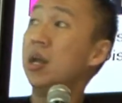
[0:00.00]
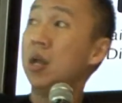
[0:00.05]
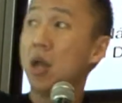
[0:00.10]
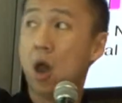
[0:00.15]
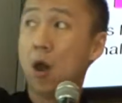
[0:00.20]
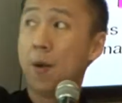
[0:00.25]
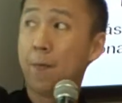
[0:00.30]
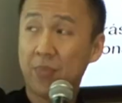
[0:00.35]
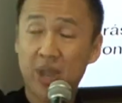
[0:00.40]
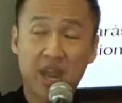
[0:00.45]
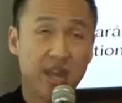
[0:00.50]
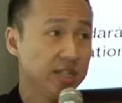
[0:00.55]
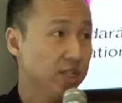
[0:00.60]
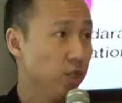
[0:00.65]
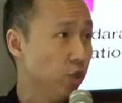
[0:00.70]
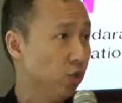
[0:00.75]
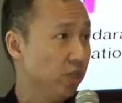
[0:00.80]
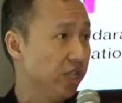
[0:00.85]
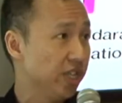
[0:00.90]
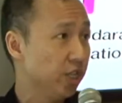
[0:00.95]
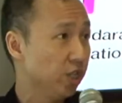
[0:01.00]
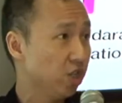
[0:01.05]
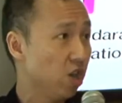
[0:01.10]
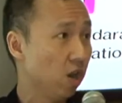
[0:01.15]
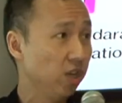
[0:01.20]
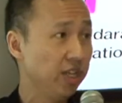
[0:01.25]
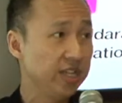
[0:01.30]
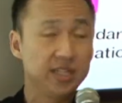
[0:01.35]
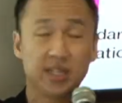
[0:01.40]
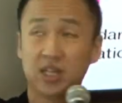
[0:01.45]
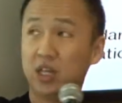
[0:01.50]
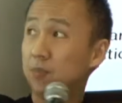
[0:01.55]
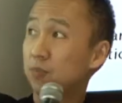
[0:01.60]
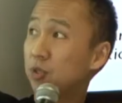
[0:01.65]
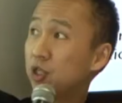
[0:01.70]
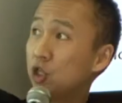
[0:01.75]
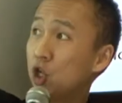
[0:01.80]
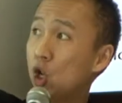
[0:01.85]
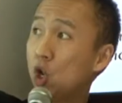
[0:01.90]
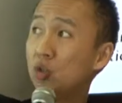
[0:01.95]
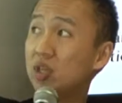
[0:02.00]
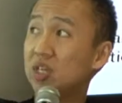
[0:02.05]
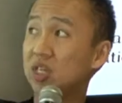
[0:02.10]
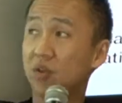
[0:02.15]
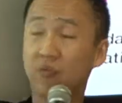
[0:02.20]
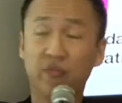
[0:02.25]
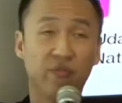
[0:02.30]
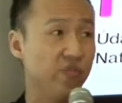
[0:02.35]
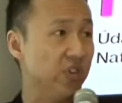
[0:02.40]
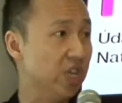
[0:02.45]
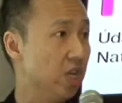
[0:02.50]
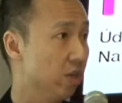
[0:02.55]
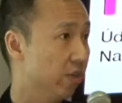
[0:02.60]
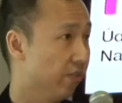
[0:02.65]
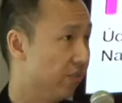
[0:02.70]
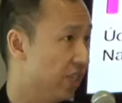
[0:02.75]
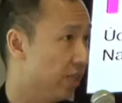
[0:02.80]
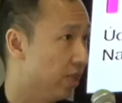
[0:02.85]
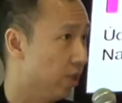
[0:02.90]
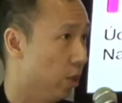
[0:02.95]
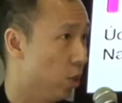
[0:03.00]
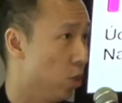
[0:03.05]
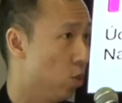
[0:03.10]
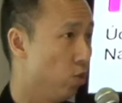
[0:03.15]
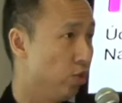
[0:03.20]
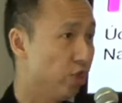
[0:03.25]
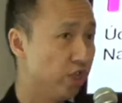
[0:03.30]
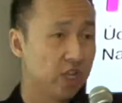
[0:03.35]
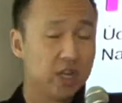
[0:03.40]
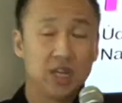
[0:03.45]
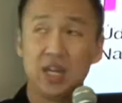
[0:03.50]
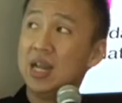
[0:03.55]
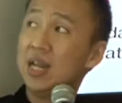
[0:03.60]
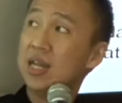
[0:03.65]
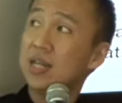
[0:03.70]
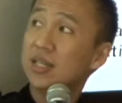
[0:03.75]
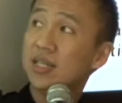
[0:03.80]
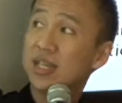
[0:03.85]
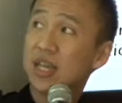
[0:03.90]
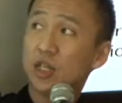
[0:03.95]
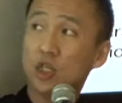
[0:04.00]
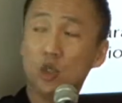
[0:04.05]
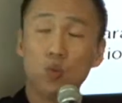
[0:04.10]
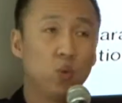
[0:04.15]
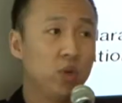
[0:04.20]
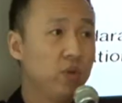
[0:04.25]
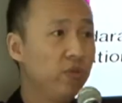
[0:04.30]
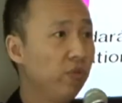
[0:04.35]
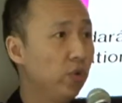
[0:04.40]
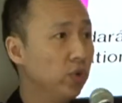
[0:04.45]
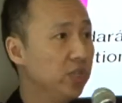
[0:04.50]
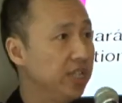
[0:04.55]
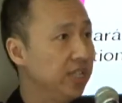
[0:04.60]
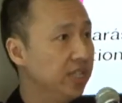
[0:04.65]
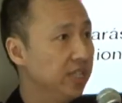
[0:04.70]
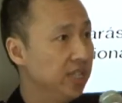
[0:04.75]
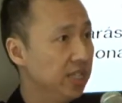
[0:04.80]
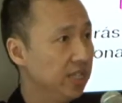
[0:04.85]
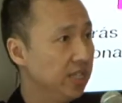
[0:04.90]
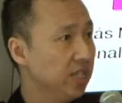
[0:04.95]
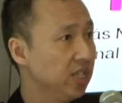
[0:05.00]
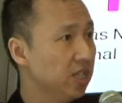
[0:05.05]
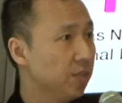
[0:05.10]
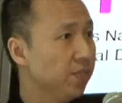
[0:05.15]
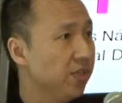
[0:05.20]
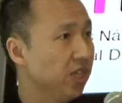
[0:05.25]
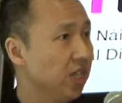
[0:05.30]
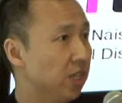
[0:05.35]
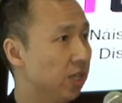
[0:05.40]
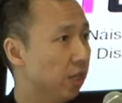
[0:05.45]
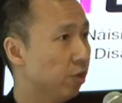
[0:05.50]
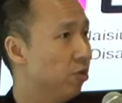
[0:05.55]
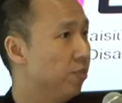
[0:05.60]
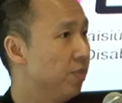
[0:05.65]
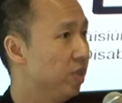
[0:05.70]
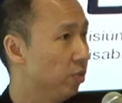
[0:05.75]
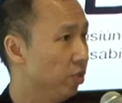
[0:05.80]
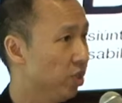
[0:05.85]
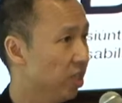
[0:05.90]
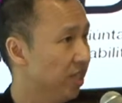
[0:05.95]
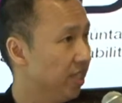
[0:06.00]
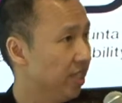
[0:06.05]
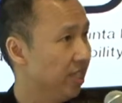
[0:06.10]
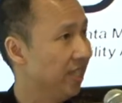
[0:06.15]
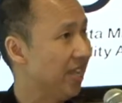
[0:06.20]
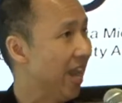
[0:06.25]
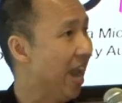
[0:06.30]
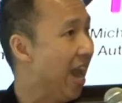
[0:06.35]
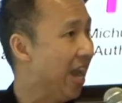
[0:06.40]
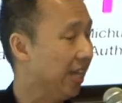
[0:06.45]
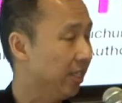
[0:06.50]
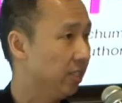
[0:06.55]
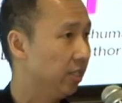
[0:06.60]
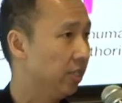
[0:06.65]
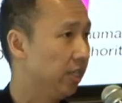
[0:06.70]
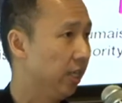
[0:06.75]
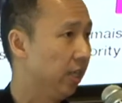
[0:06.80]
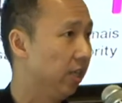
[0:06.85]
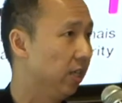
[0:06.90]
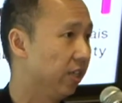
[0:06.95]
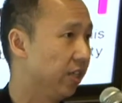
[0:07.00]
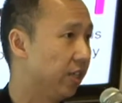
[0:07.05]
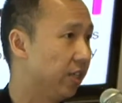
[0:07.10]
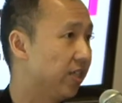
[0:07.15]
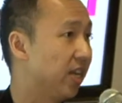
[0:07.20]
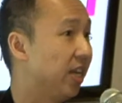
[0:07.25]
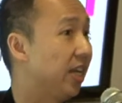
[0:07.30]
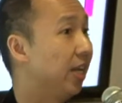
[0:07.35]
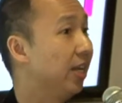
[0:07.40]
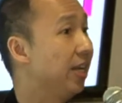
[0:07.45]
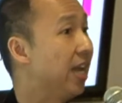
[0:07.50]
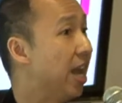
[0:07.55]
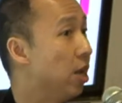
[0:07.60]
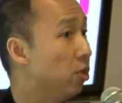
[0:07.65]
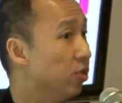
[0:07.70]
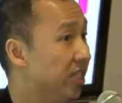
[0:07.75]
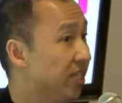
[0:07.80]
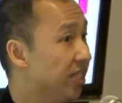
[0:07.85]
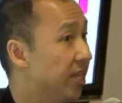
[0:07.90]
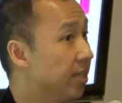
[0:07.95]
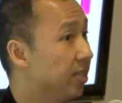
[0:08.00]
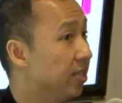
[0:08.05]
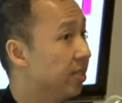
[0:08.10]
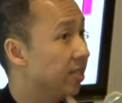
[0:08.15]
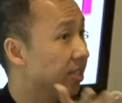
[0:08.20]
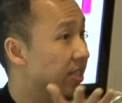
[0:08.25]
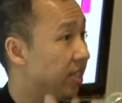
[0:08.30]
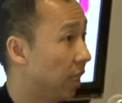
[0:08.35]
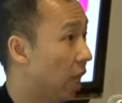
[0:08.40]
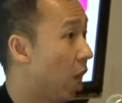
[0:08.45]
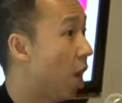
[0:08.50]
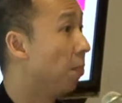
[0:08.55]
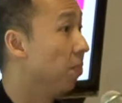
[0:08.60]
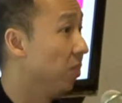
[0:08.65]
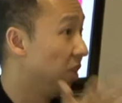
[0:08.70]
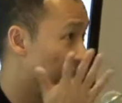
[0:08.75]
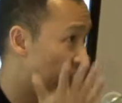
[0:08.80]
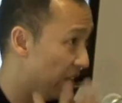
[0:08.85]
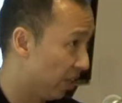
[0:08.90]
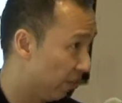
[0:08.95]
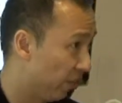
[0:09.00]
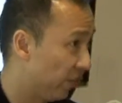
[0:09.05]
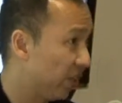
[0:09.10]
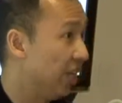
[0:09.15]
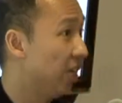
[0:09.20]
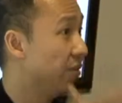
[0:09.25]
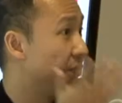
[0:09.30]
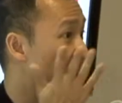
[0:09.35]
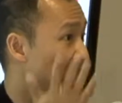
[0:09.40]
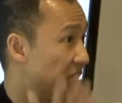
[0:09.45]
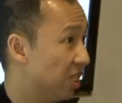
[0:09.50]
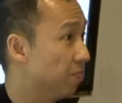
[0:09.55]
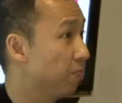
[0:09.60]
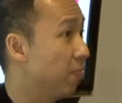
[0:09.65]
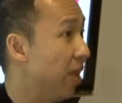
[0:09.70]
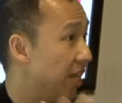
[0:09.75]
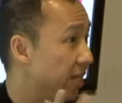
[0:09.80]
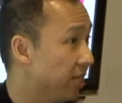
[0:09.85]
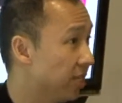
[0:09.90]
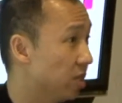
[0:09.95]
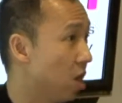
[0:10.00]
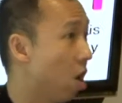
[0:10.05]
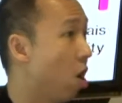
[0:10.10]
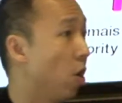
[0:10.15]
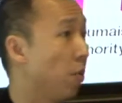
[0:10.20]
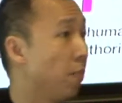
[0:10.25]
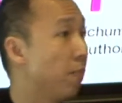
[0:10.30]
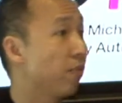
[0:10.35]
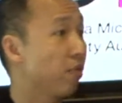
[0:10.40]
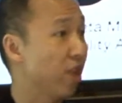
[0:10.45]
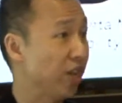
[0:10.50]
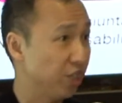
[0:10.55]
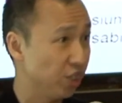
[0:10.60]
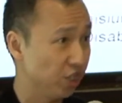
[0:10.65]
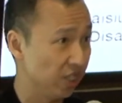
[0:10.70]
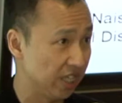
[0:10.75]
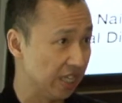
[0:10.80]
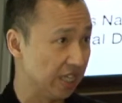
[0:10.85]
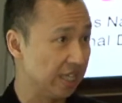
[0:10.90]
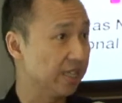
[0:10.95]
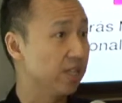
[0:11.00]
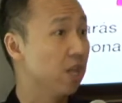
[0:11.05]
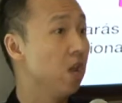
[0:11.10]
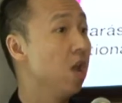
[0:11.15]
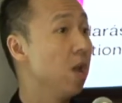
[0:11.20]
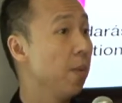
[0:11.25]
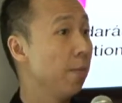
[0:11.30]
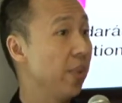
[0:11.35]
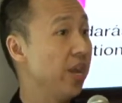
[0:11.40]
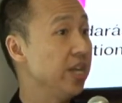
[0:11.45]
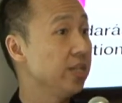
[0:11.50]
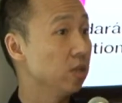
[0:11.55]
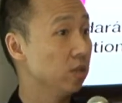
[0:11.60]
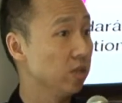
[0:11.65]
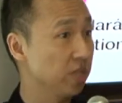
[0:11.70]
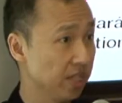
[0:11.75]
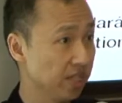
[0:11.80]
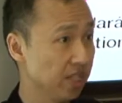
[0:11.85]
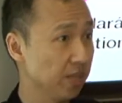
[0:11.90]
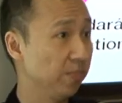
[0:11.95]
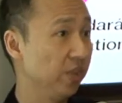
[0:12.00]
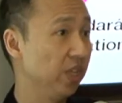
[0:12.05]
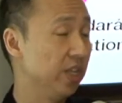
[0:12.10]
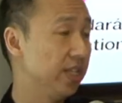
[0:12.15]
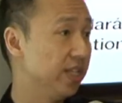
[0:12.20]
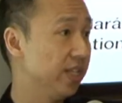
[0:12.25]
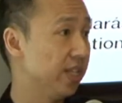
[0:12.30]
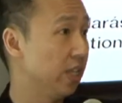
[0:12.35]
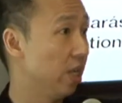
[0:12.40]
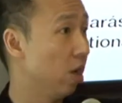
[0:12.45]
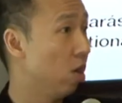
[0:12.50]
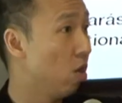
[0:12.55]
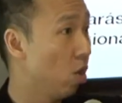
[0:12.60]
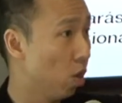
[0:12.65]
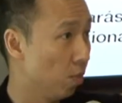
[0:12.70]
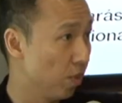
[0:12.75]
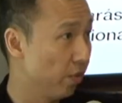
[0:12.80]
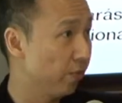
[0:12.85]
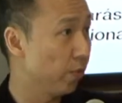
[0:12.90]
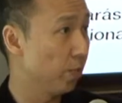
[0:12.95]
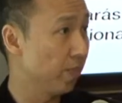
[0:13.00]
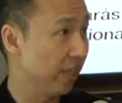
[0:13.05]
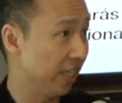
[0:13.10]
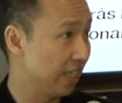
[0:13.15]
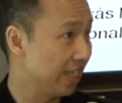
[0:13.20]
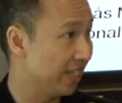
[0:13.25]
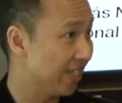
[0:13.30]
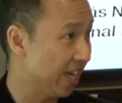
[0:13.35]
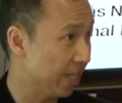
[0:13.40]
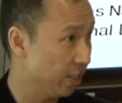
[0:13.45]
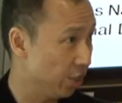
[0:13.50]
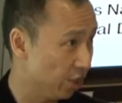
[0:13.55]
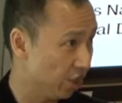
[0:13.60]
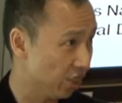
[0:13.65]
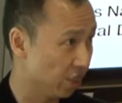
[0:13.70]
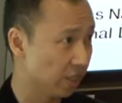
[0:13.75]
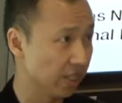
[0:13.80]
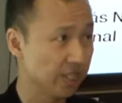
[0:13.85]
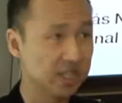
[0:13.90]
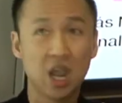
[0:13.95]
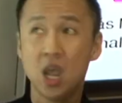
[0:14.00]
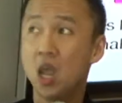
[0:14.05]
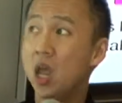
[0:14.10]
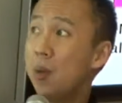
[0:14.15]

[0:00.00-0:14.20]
Um, as Susie and Charlie's clip show, there's a fear of disclosure. Section 146 is something in the Criminal Justice Act in England that allows sentencing uplift if it's based on prejudice, based on disability or homophobic intentions.